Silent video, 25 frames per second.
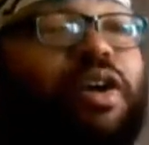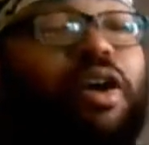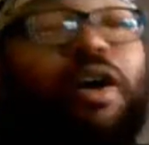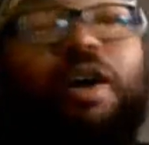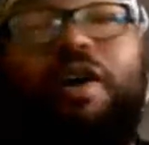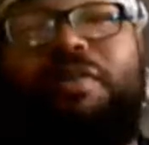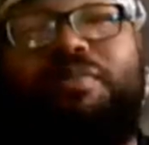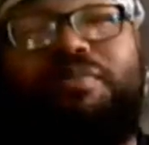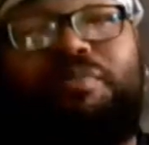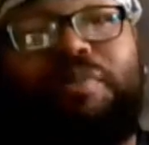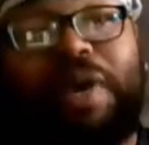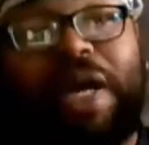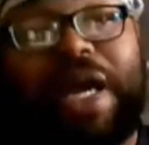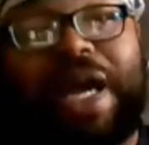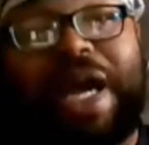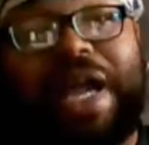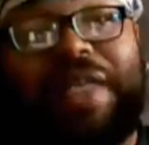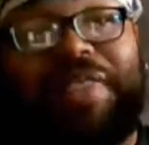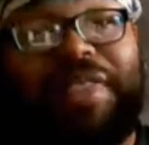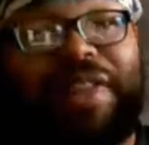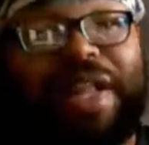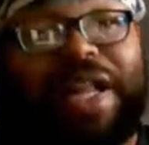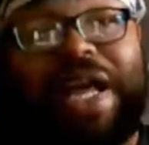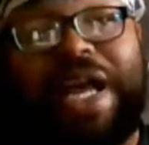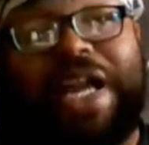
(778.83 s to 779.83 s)
caught
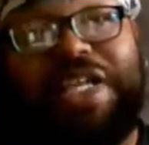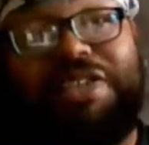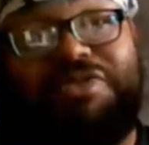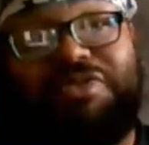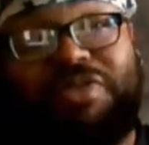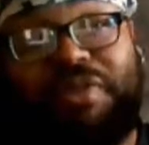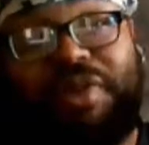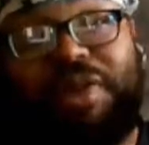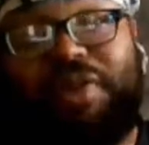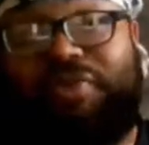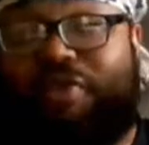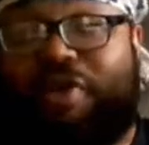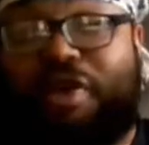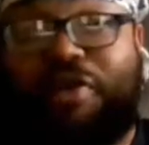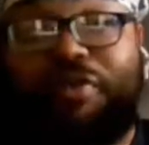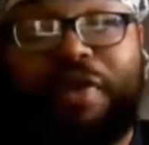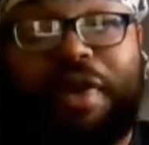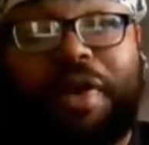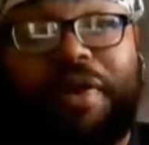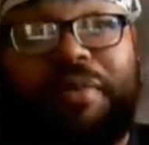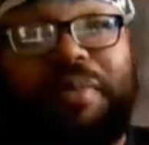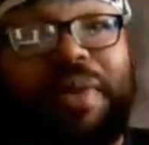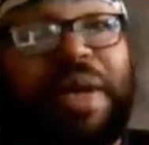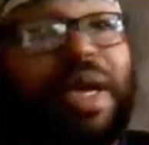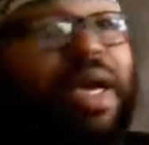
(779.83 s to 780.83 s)
behind the line of scrimmage for a
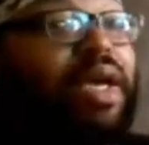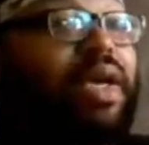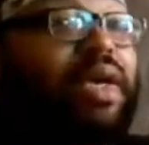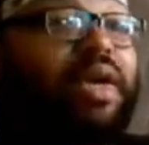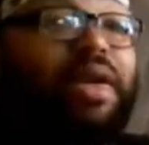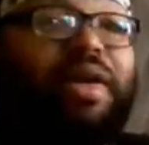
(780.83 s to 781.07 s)
running back.